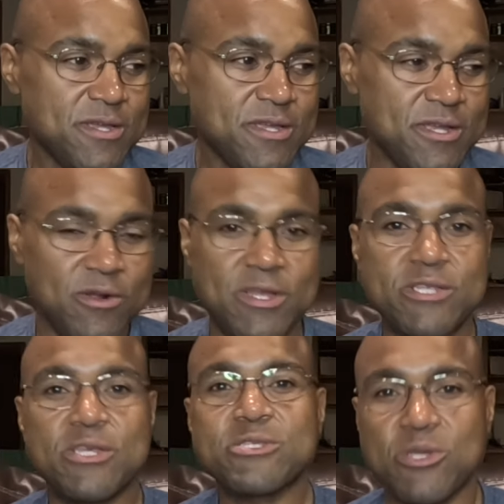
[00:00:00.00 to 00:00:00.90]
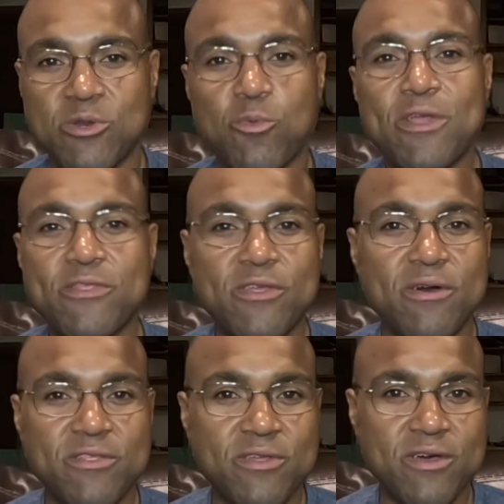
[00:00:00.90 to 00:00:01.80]
you know, it's going to win
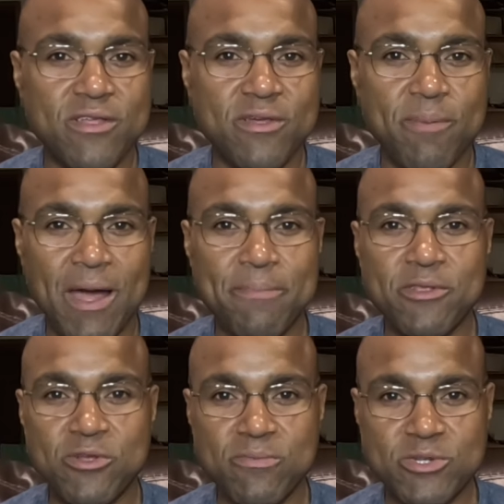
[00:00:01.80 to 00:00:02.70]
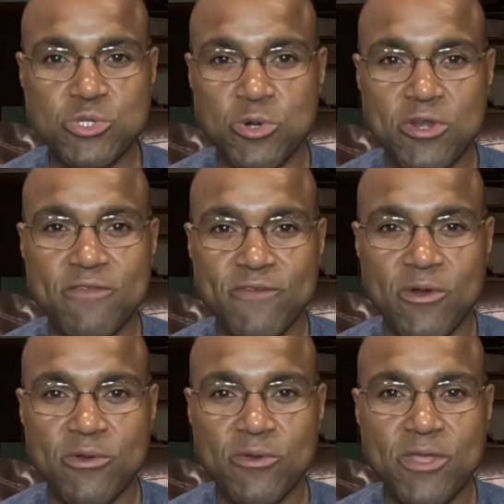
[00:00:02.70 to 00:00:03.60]
the popular majority
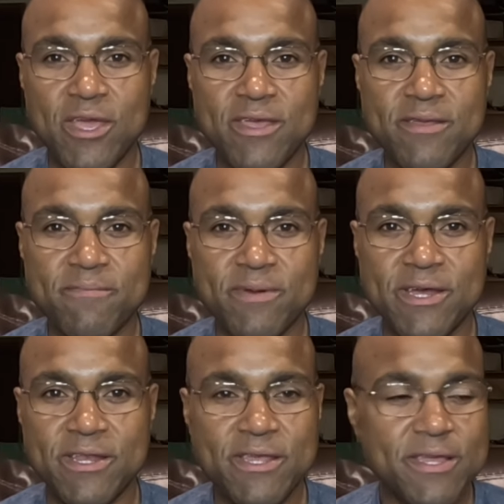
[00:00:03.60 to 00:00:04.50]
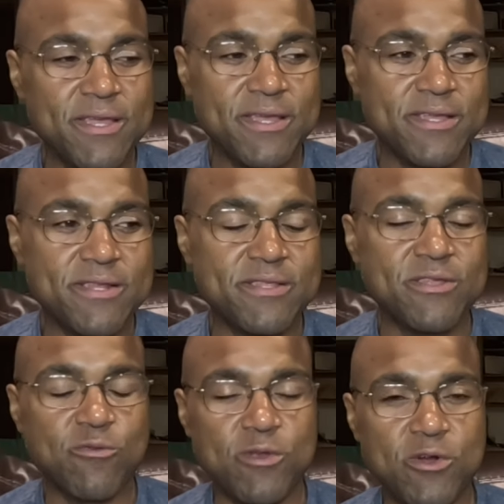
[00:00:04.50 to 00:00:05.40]
vote, okay? But
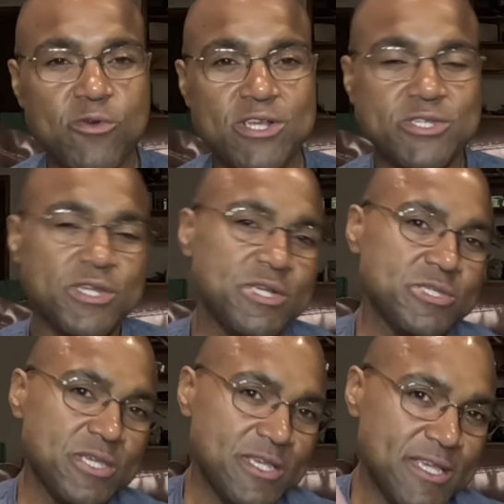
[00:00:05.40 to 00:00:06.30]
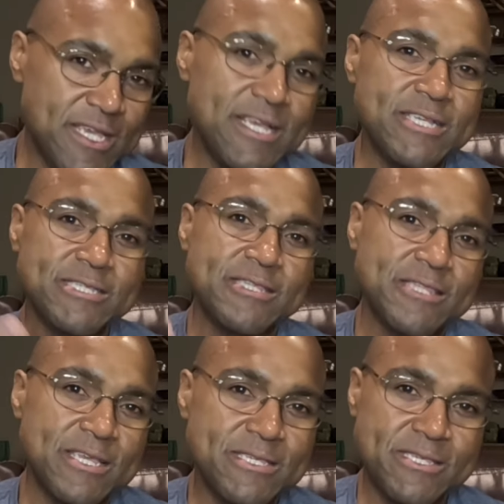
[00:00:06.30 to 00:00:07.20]
the real question is
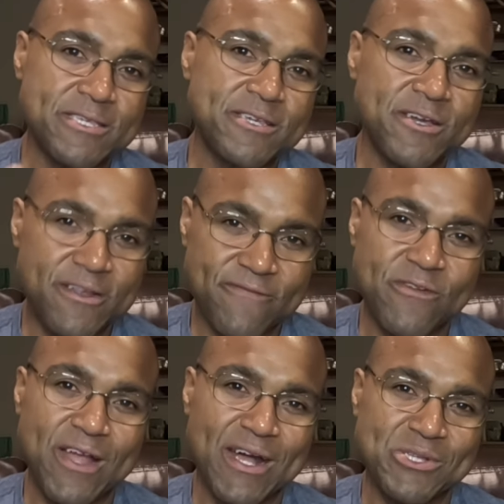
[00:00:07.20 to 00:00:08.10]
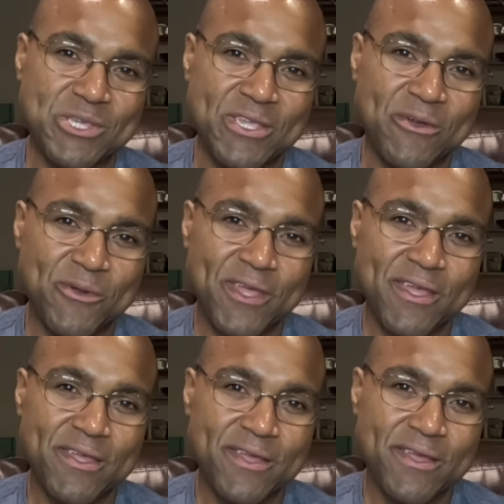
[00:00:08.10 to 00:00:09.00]
this good for housing,
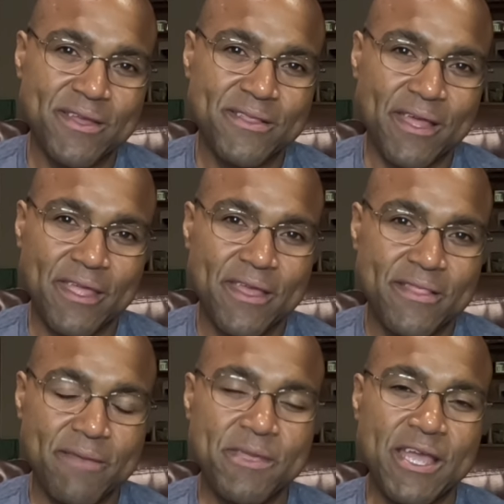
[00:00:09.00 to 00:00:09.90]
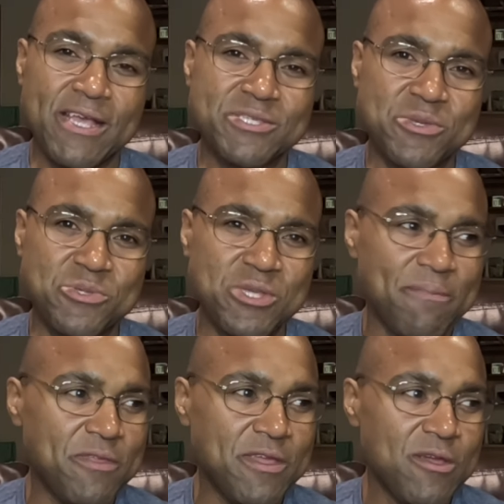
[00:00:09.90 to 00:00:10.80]
okay? Like, let me ask you
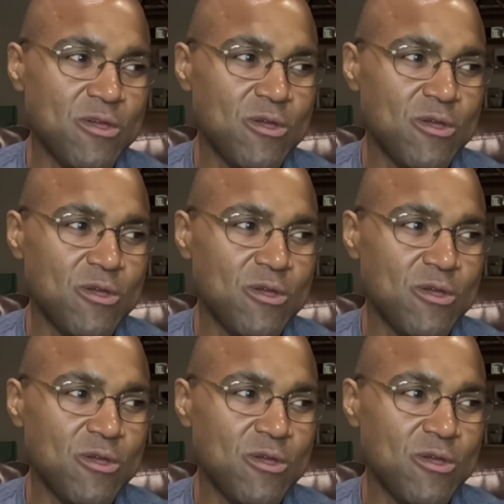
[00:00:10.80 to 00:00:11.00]
something.